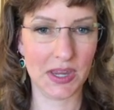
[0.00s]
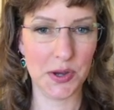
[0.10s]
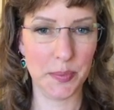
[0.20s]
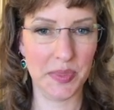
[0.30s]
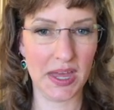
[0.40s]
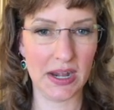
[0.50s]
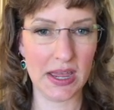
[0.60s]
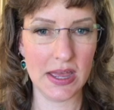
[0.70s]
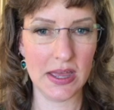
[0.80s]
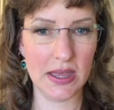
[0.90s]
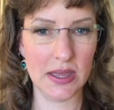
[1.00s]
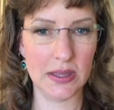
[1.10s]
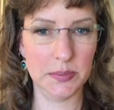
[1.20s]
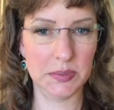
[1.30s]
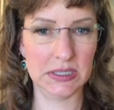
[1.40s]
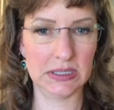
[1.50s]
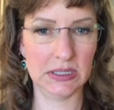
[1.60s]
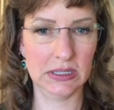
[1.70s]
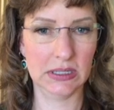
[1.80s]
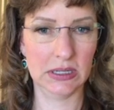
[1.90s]
hope that helps.
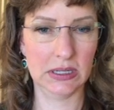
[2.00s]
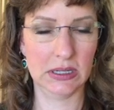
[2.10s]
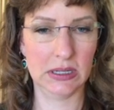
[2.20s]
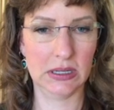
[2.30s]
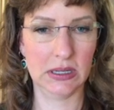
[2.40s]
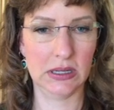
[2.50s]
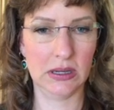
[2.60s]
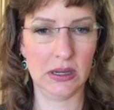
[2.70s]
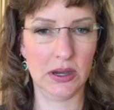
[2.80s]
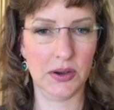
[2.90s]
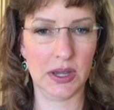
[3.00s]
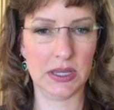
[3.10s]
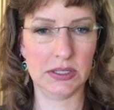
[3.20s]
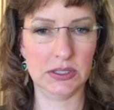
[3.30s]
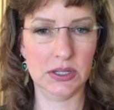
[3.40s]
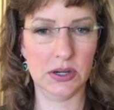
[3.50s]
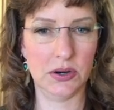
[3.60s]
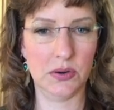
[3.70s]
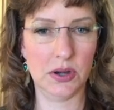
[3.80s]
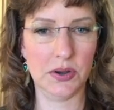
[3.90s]
Okay,
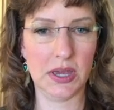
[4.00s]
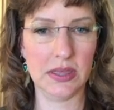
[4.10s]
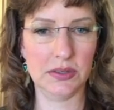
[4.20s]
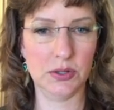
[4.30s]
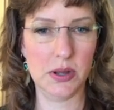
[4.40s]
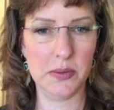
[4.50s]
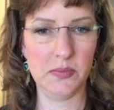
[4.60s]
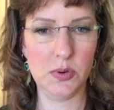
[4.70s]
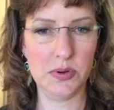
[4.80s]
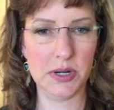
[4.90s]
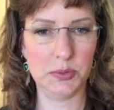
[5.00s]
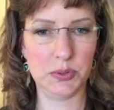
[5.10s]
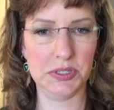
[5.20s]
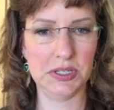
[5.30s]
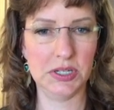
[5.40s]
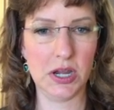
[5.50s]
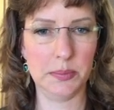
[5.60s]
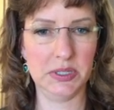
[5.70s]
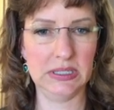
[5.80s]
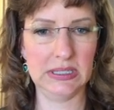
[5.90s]
so I'm going up towards the
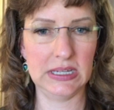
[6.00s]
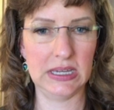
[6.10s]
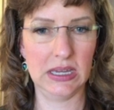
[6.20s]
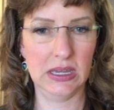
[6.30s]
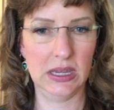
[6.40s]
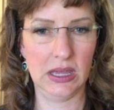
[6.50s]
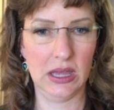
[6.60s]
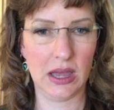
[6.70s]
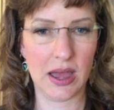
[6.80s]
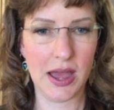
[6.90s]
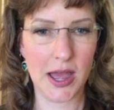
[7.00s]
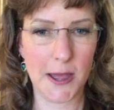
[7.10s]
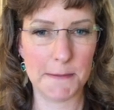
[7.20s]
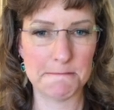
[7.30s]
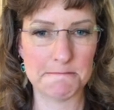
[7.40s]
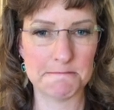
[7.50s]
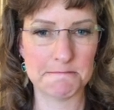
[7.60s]
top. Let's see. Will